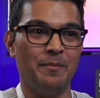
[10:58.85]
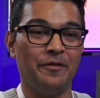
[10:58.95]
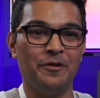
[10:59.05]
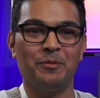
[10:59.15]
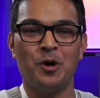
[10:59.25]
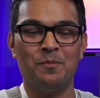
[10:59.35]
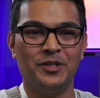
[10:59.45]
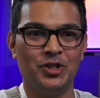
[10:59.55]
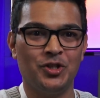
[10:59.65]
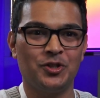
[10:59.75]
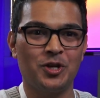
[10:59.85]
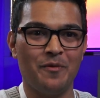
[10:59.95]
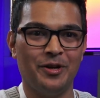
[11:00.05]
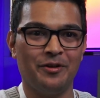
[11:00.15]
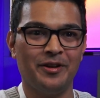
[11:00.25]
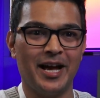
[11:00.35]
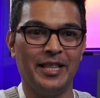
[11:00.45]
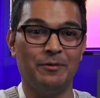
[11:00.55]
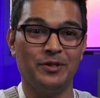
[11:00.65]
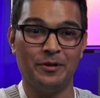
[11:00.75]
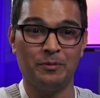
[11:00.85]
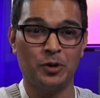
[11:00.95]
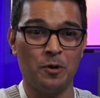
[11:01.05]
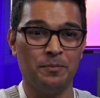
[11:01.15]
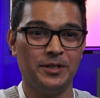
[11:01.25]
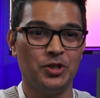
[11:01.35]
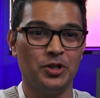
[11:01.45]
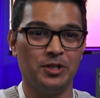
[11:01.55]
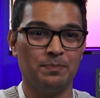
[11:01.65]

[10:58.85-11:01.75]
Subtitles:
film competitions going on, and there was film competitions